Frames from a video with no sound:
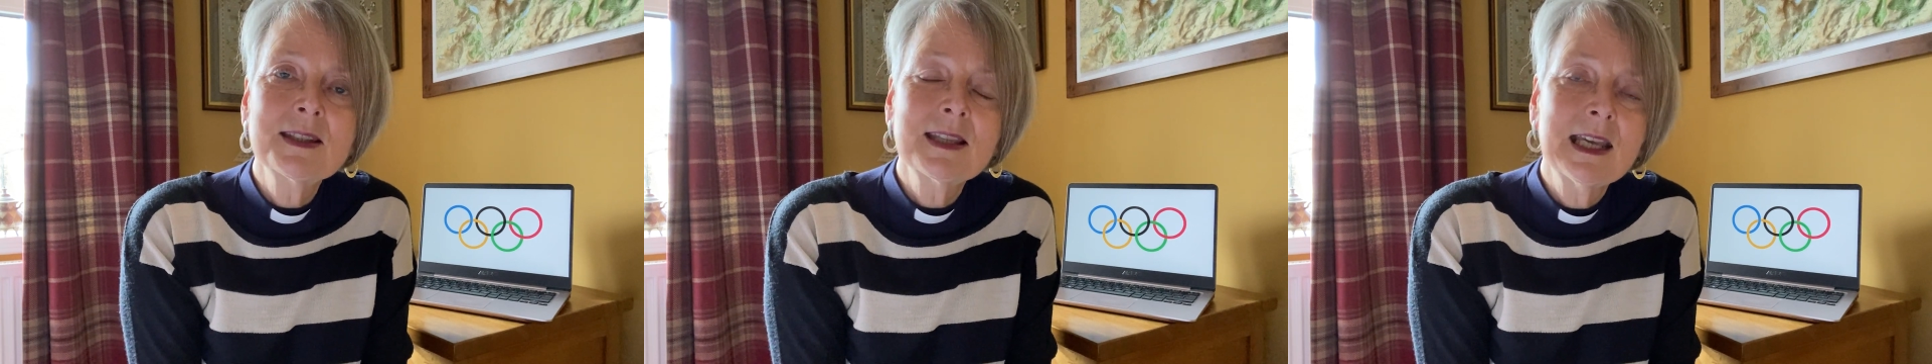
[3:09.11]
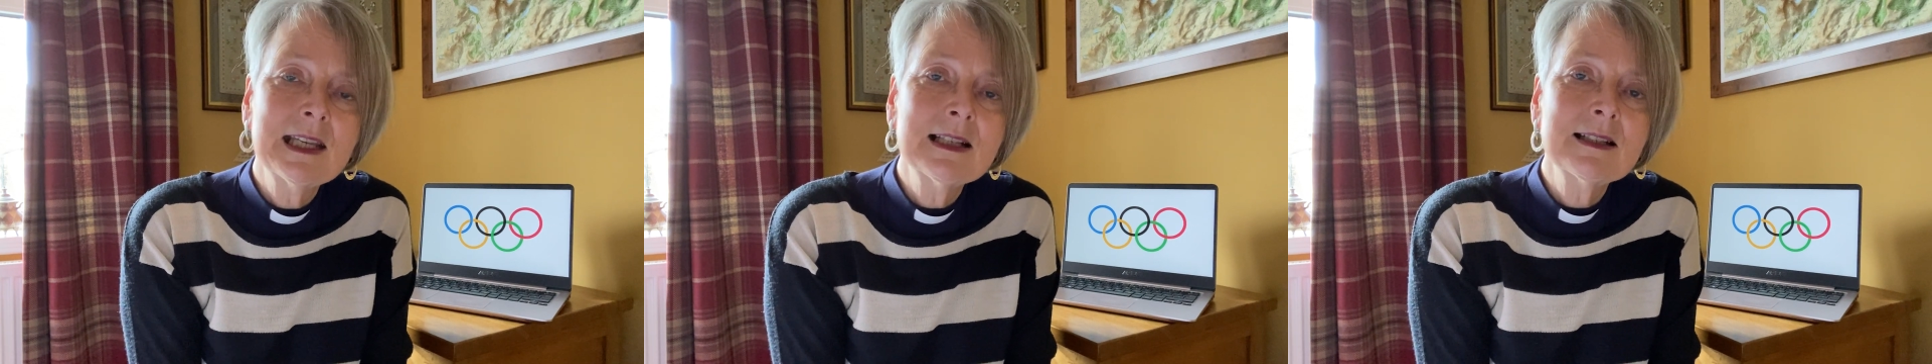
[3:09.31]

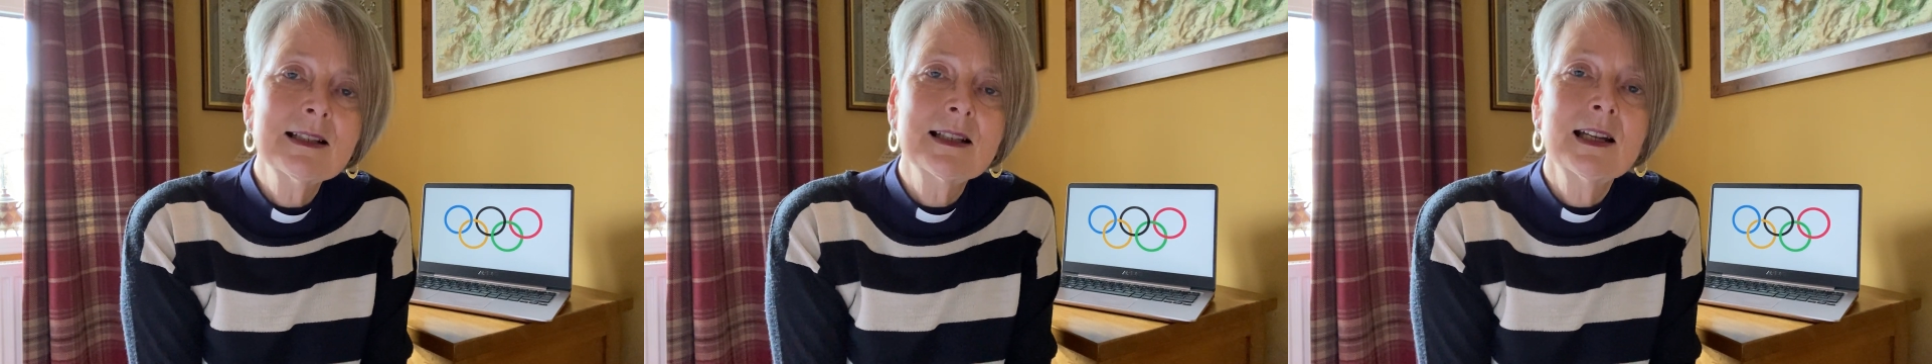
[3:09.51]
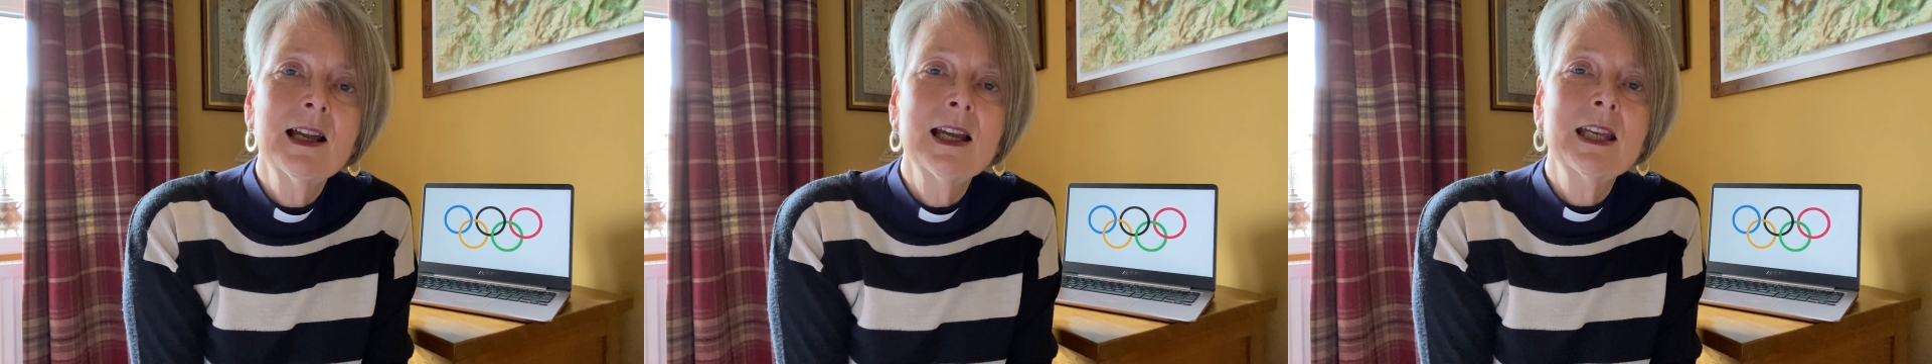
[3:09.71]

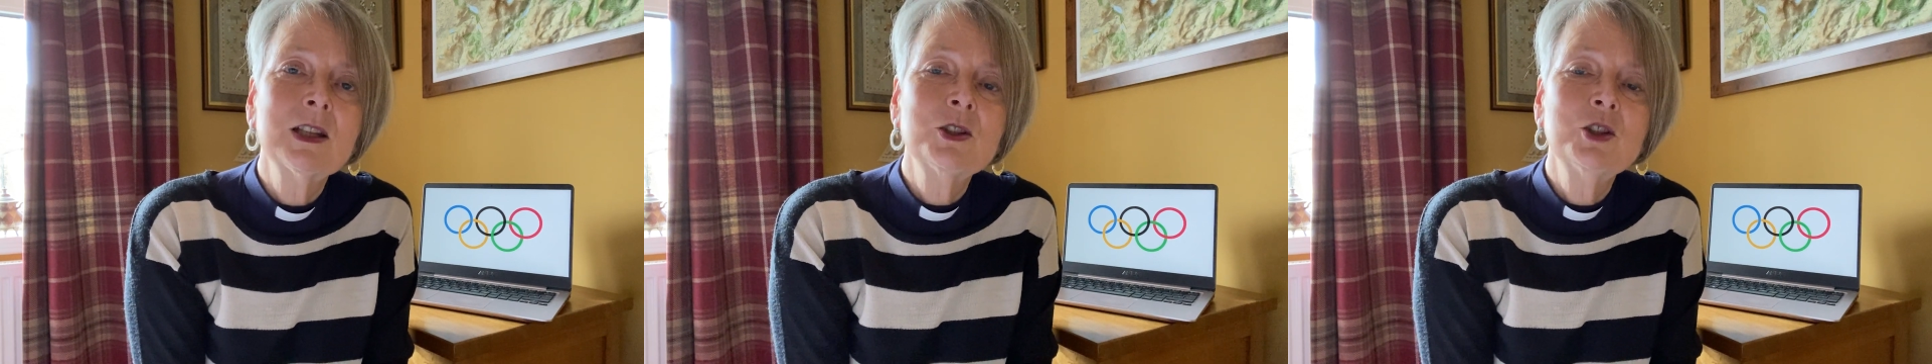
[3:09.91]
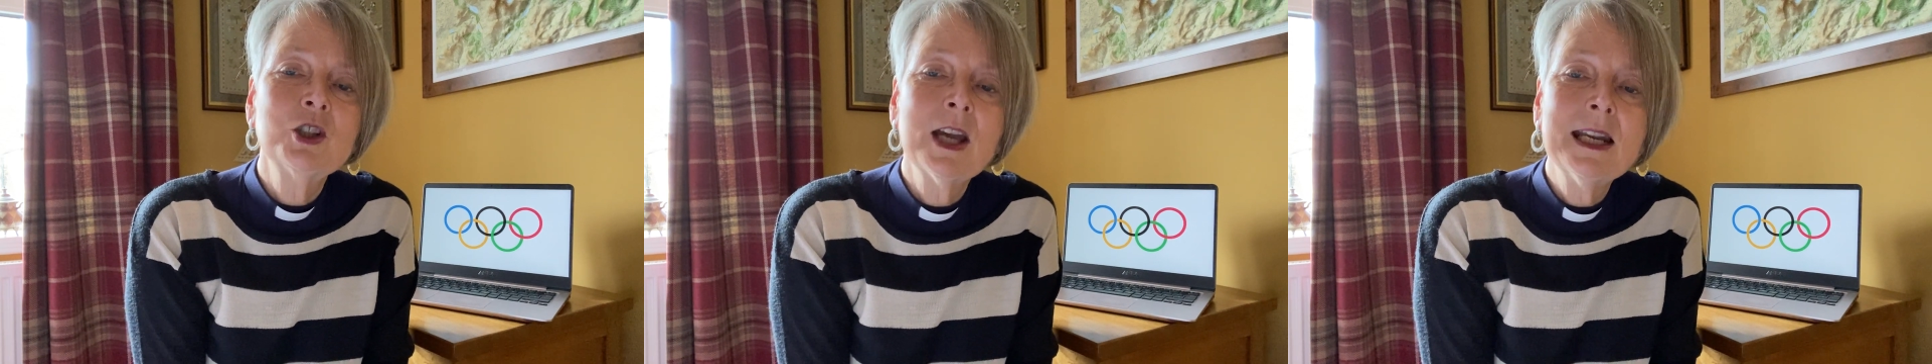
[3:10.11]
things
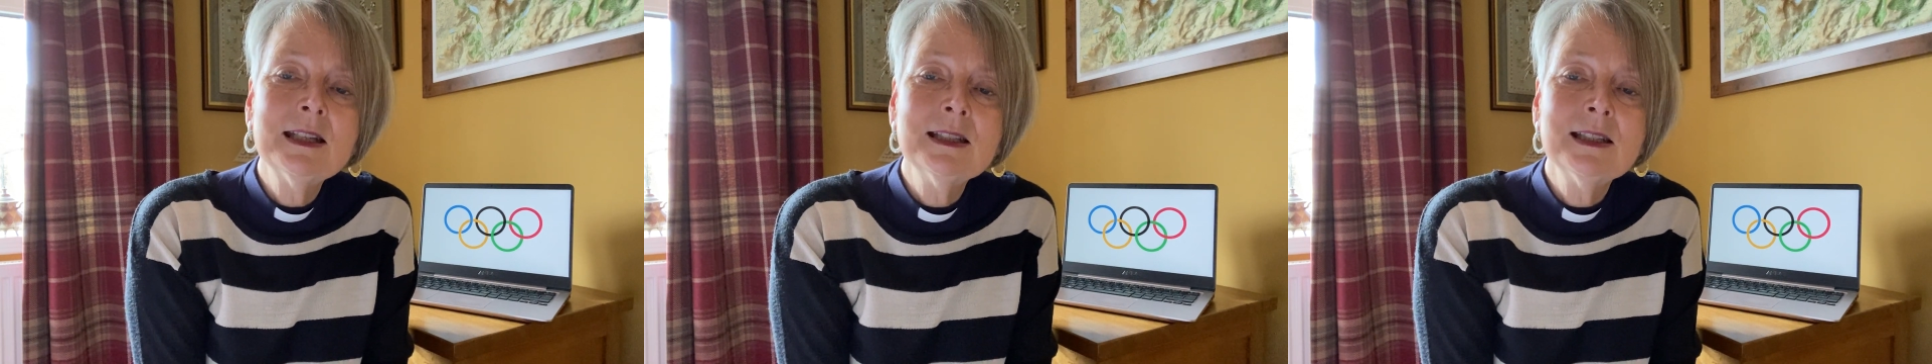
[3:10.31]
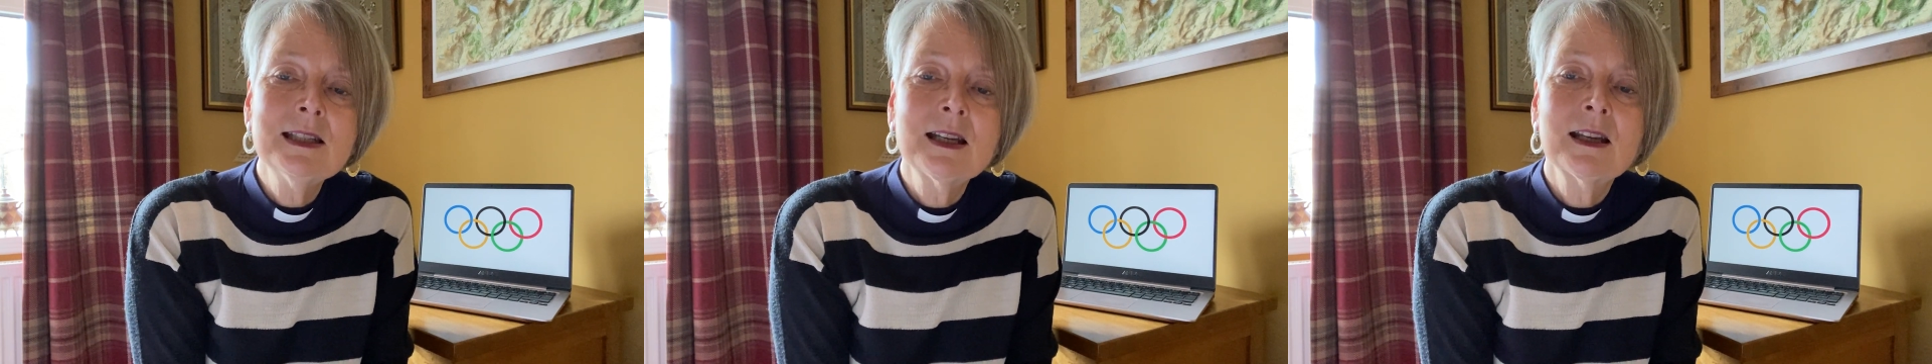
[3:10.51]
like
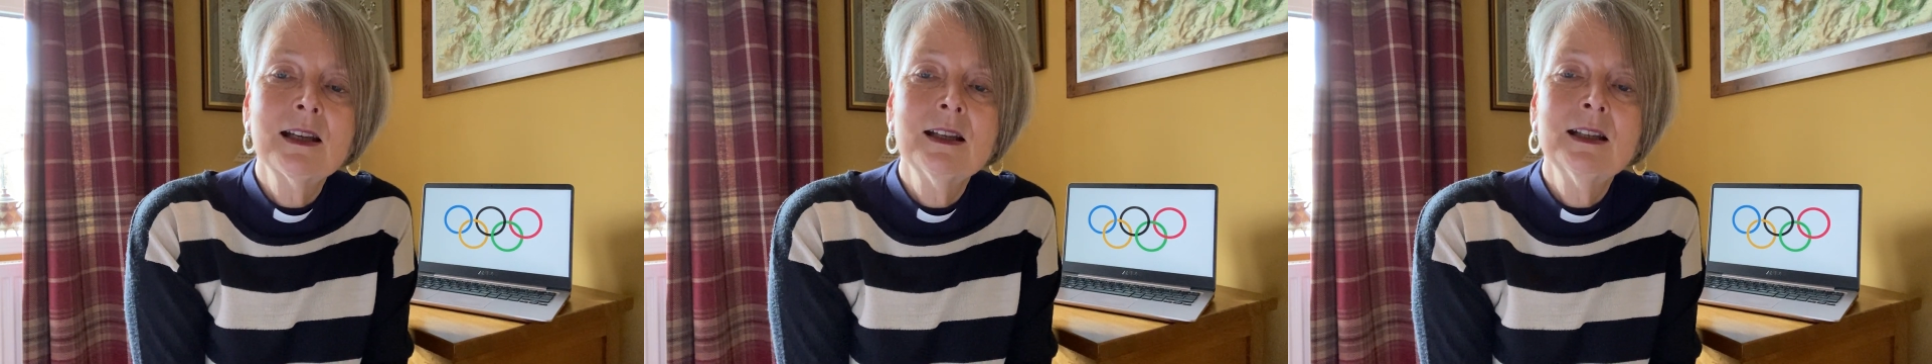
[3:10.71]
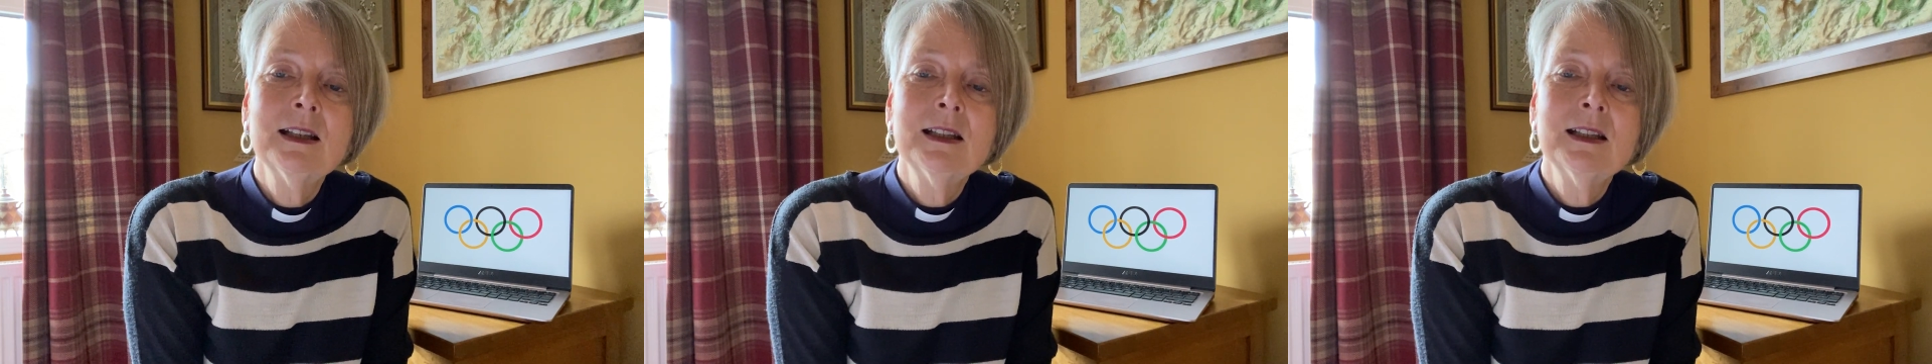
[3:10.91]
gender,